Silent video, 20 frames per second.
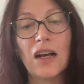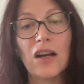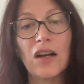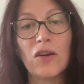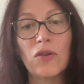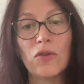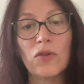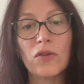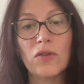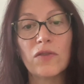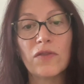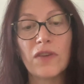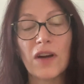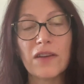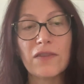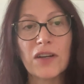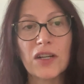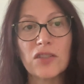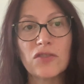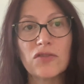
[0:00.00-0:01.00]
or
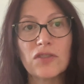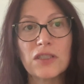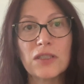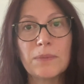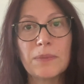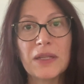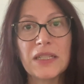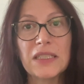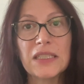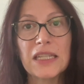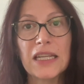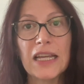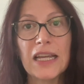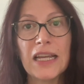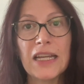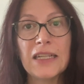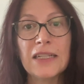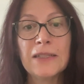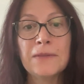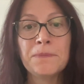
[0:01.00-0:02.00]
500
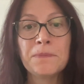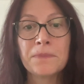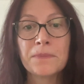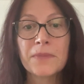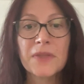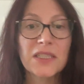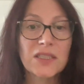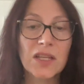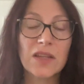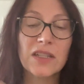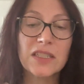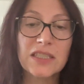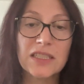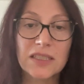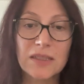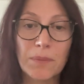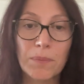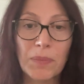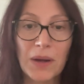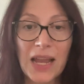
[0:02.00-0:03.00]
BCE. So this is
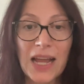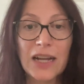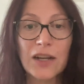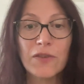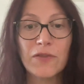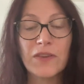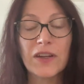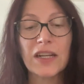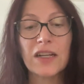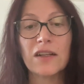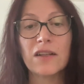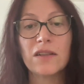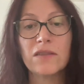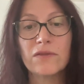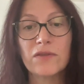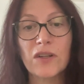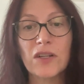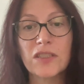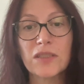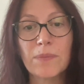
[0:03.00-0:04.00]
a black figure
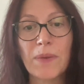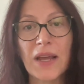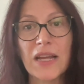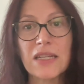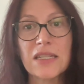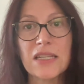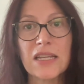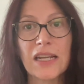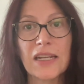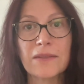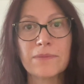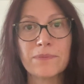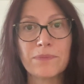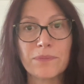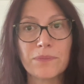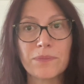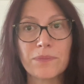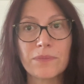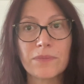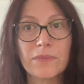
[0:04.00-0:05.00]
vase painting.
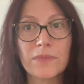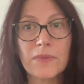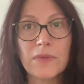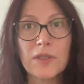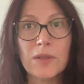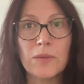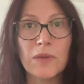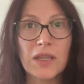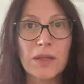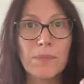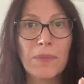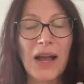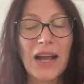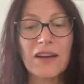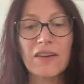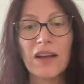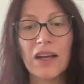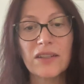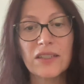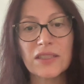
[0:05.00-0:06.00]
The
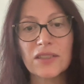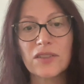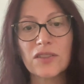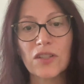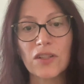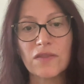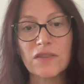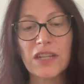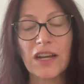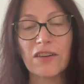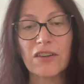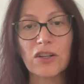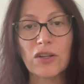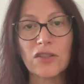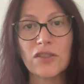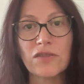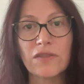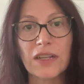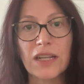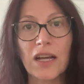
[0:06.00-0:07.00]
background is sort of
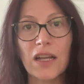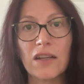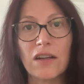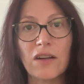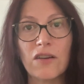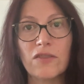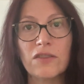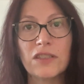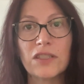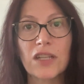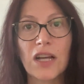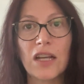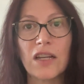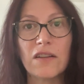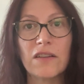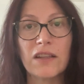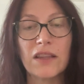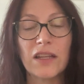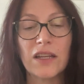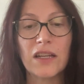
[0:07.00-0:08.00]
terracotta colour, orange
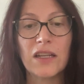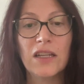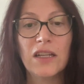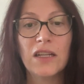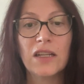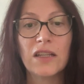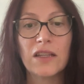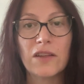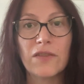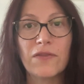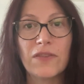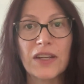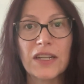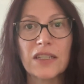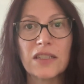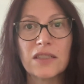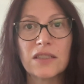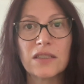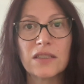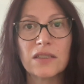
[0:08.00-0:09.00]
colour, and the
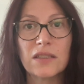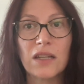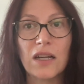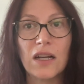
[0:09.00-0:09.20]
figures